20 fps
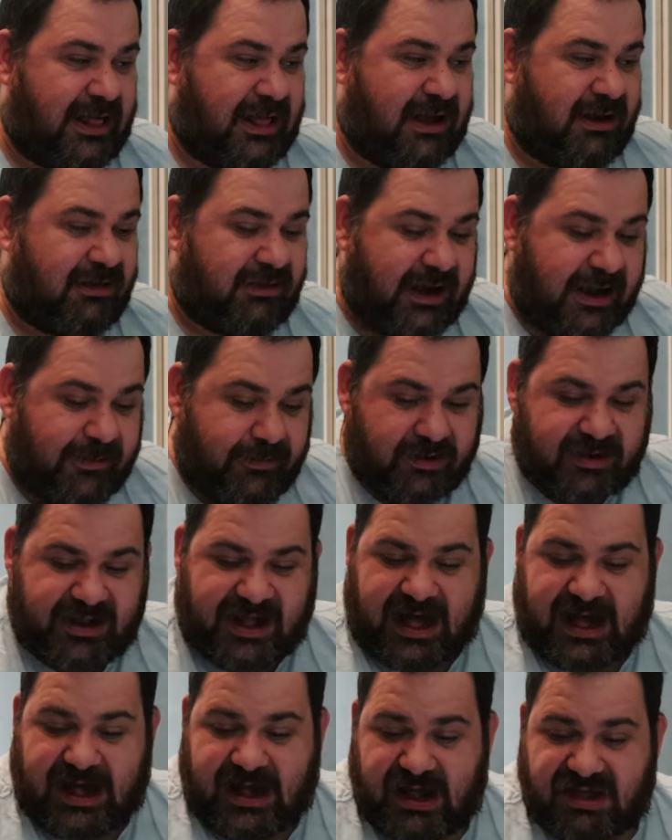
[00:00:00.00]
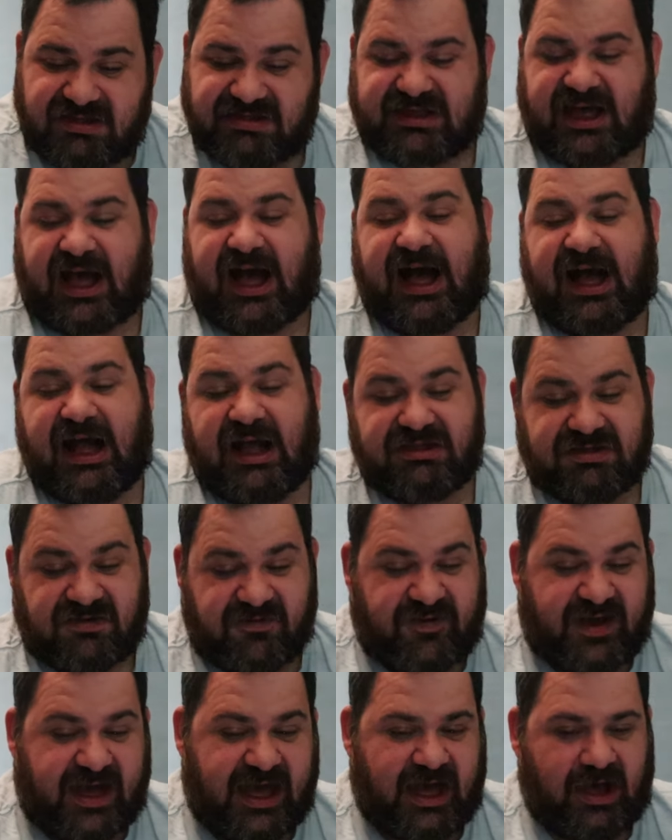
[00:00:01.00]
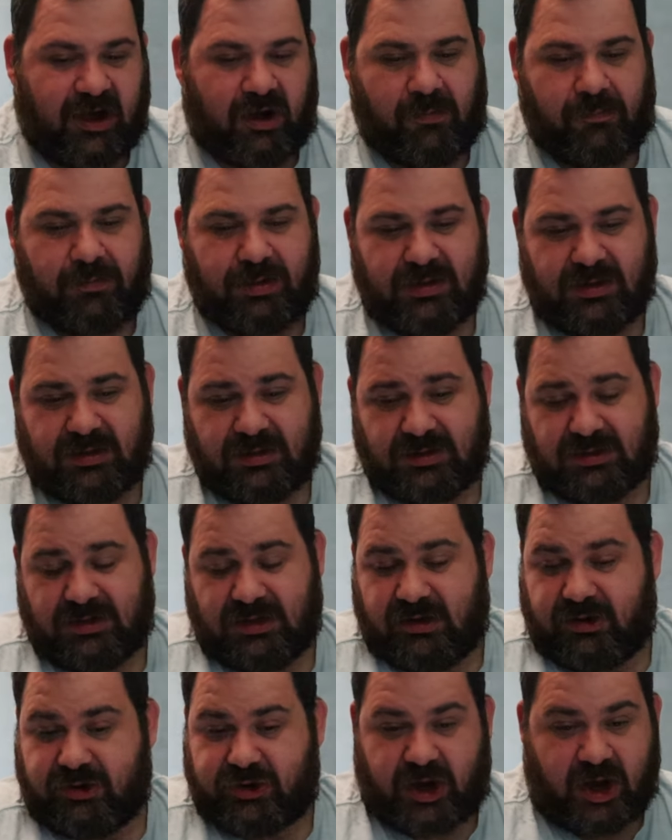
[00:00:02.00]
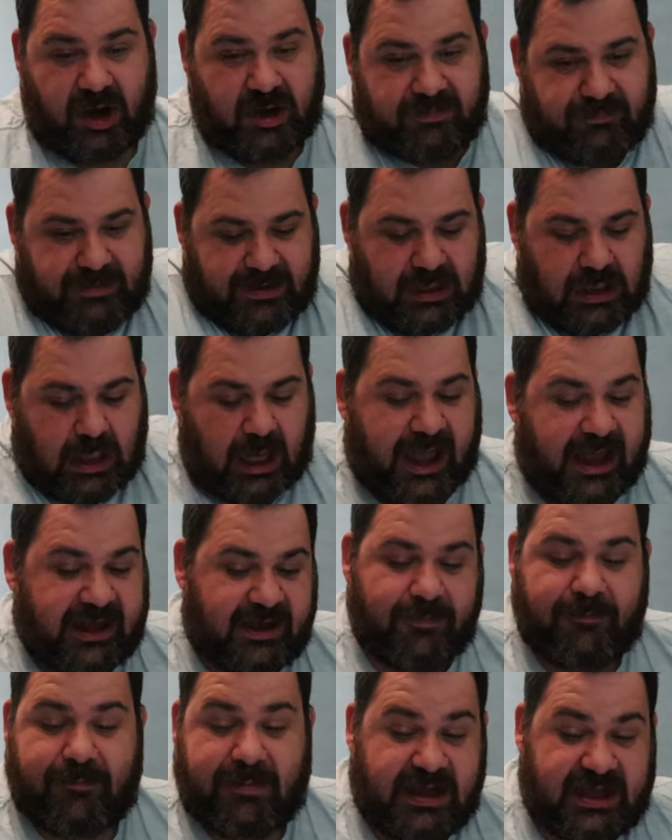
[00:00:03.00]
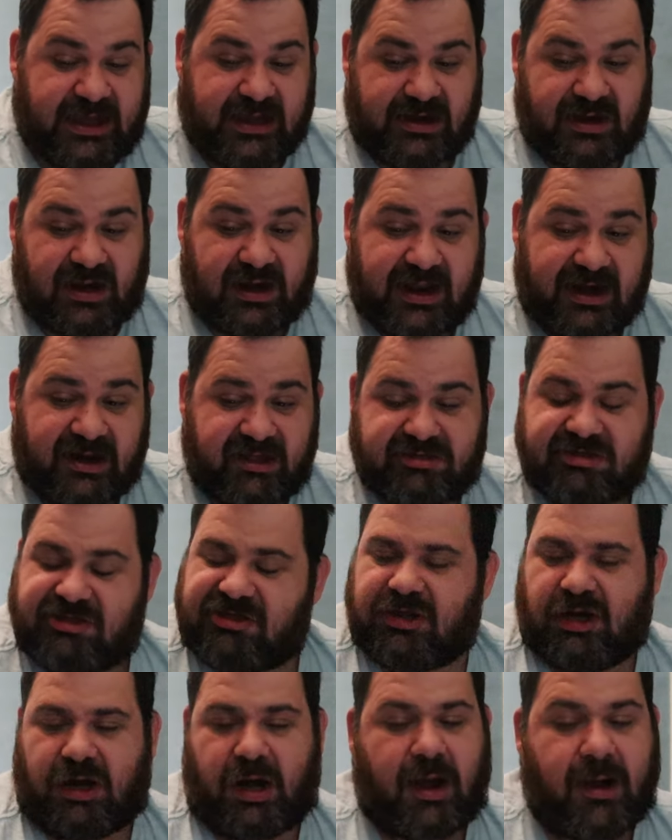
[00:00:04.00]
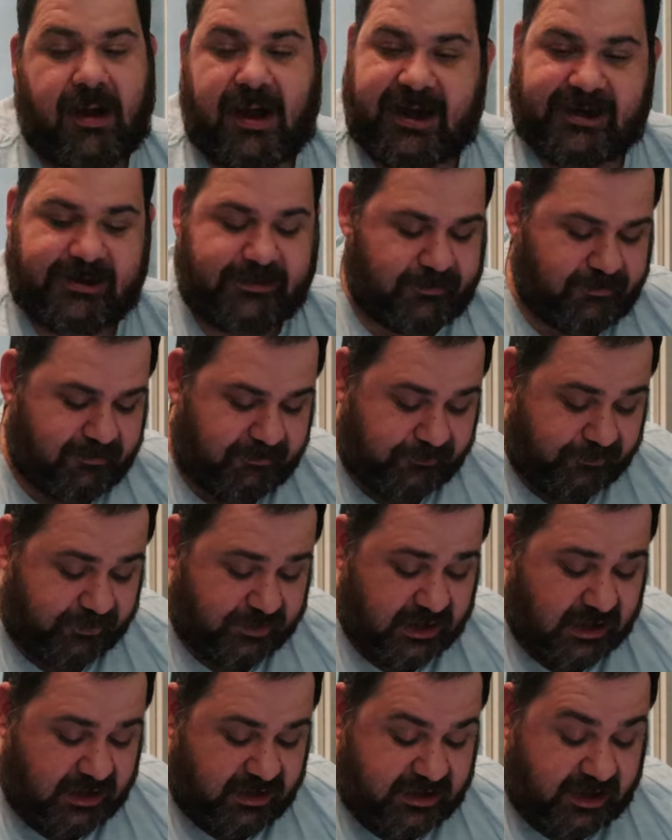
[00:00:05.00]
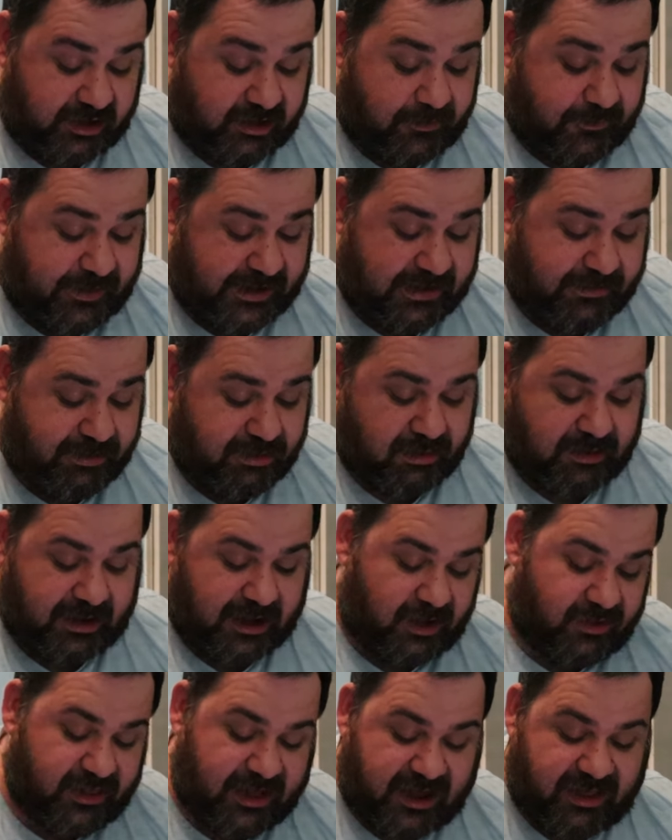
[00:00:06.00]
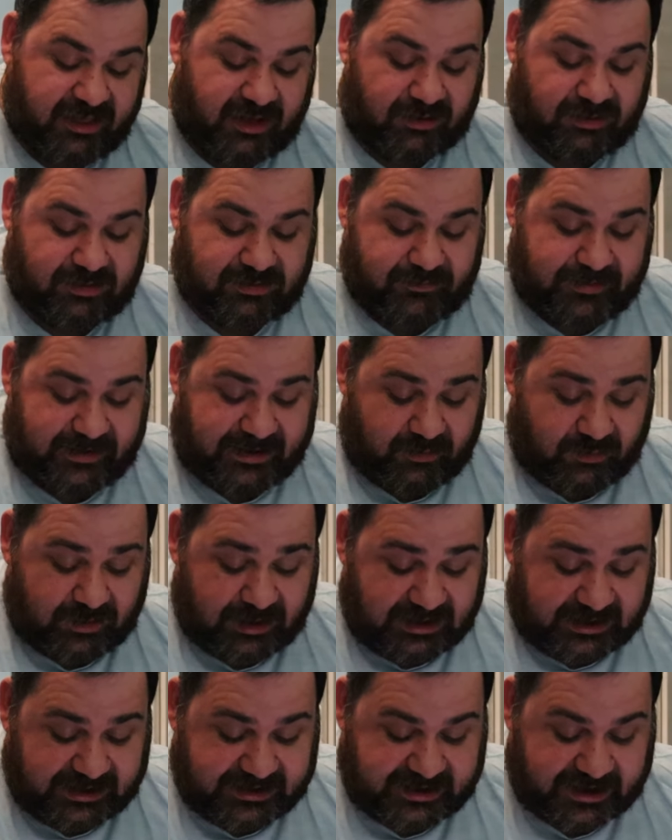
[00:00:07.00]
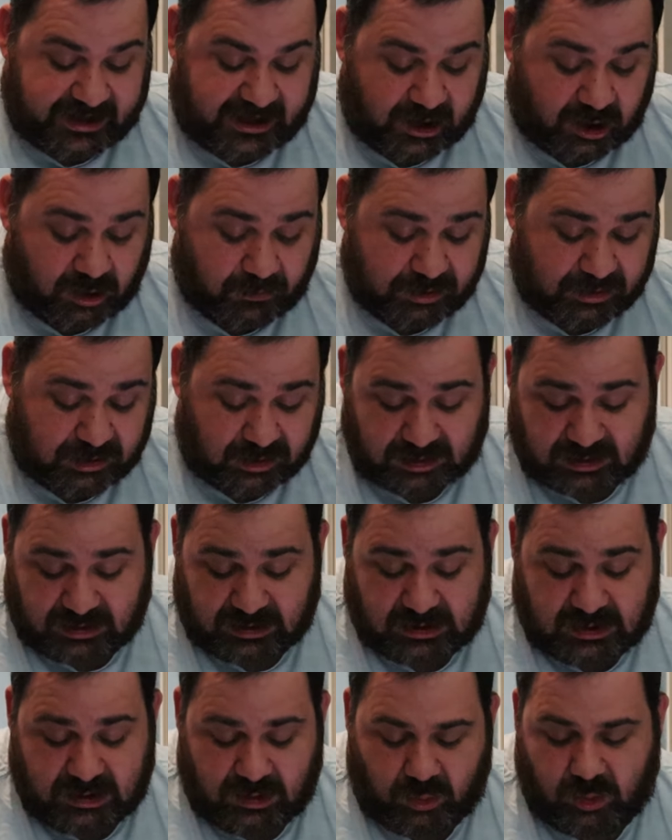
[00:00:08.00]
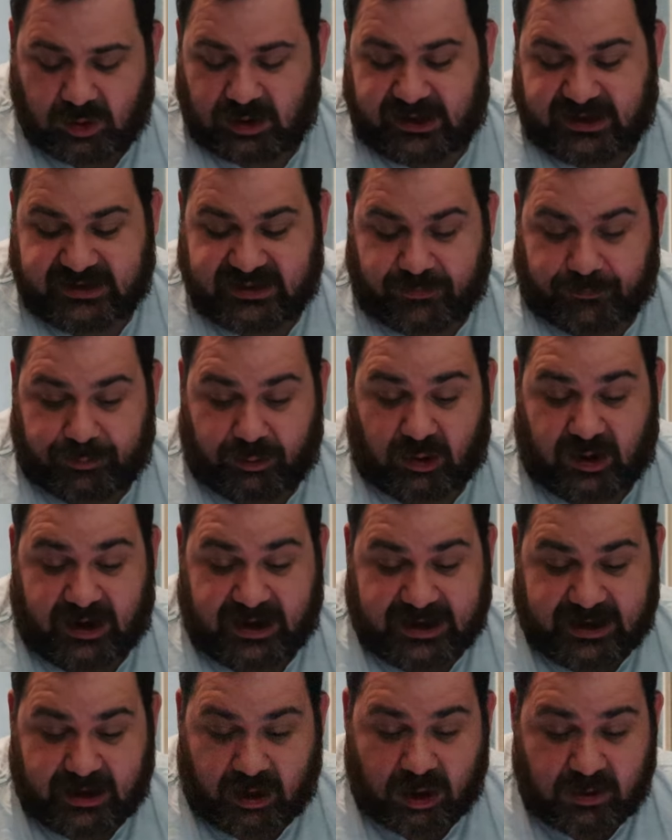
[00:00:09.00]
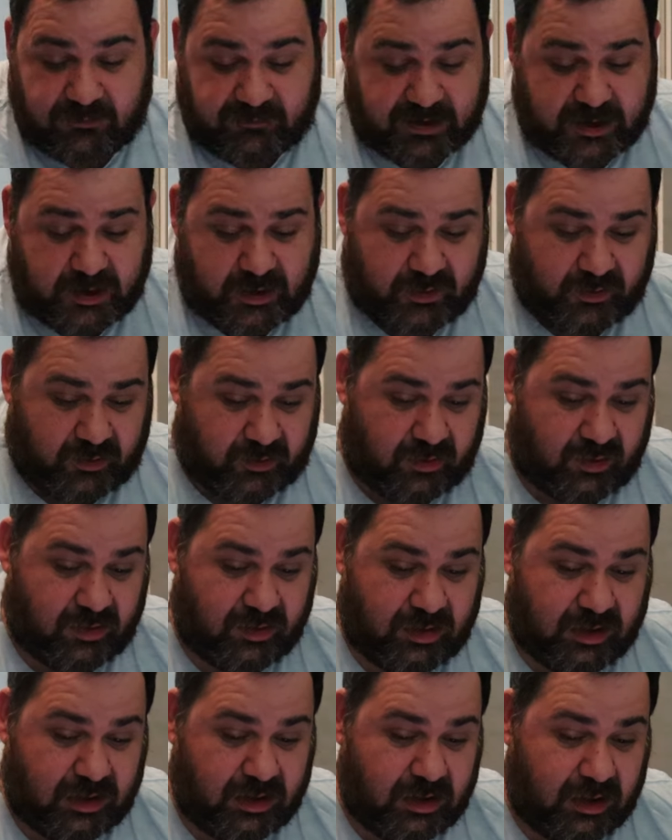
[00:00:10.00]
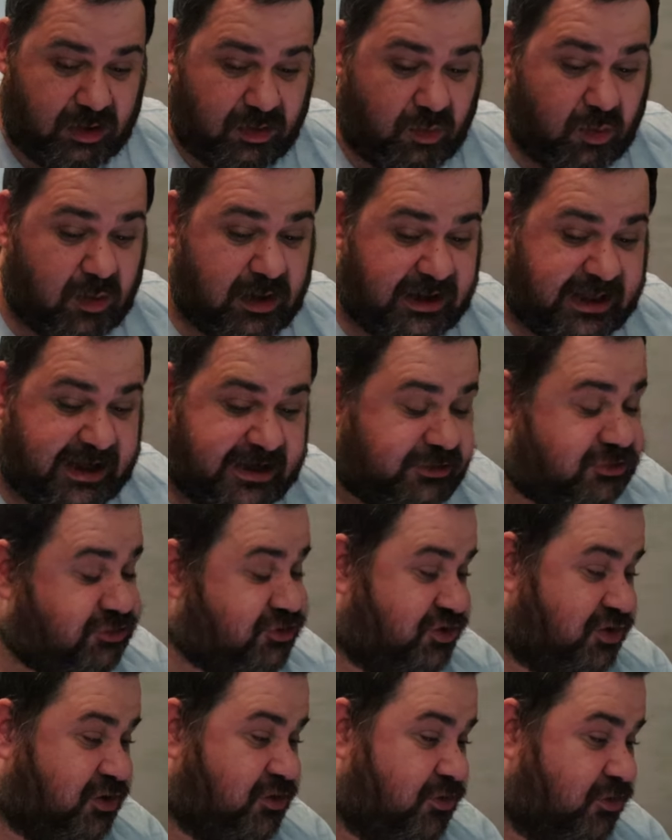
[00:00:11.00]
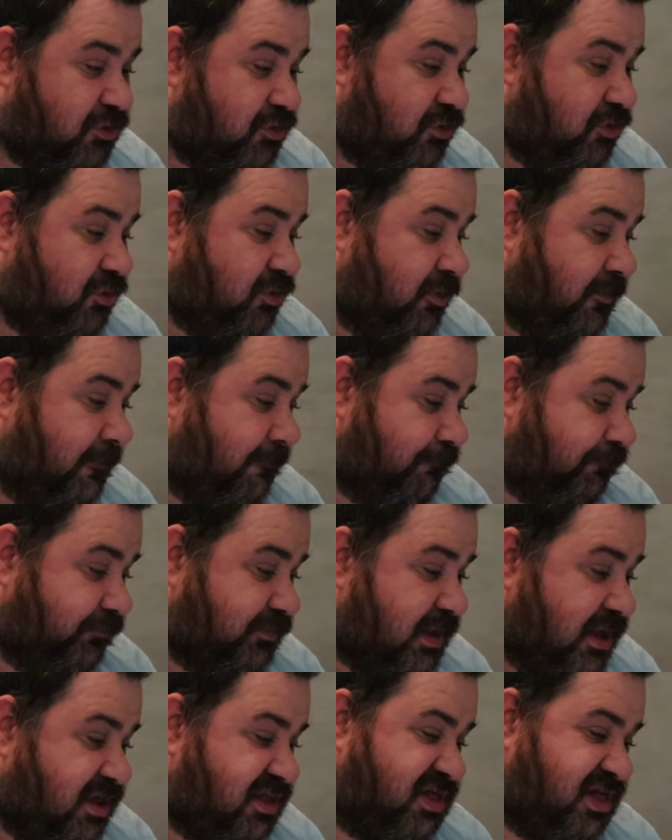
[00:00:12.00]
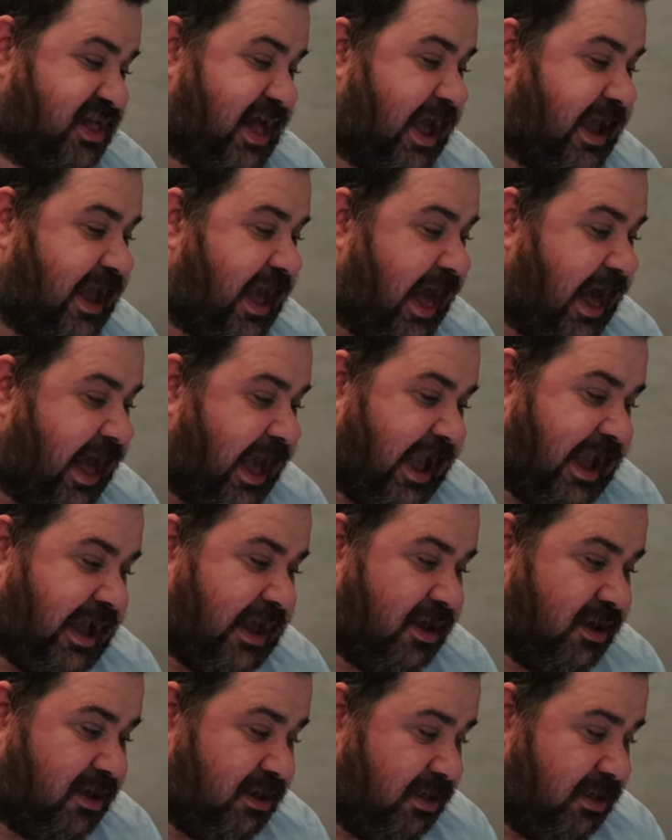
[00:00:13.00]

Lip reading: are able to ask for help. Don't be like me and let it slide. There are people out there that will be willing to help, willing to pray over you, willing to say, hey,